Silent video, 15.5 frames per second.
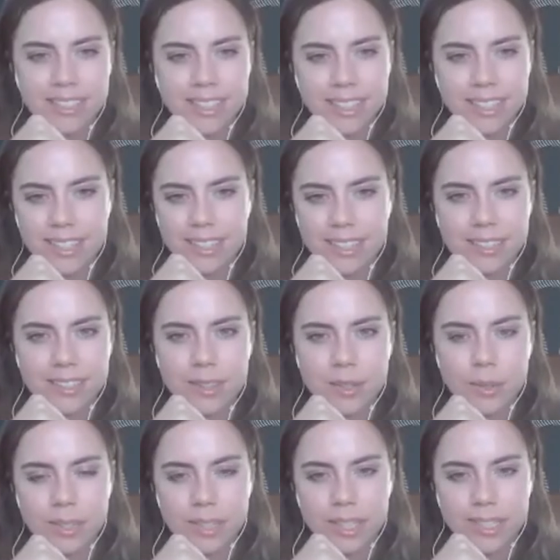their
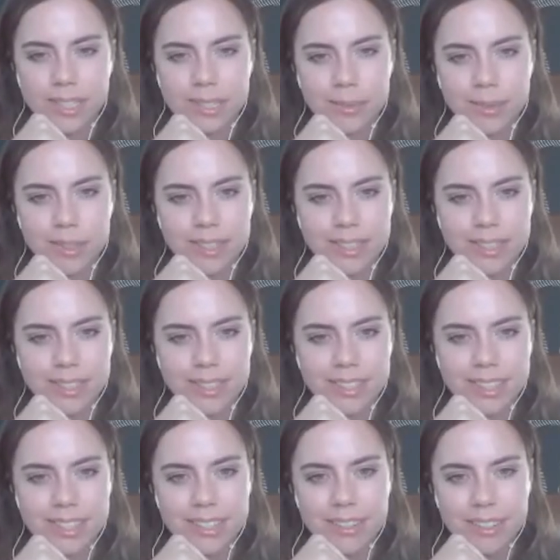core customer
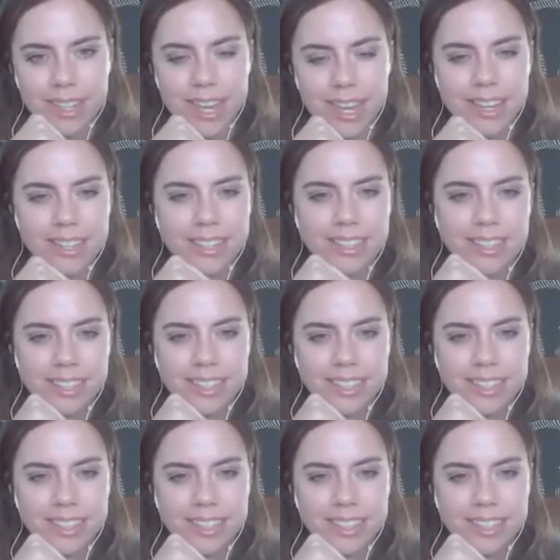and all that.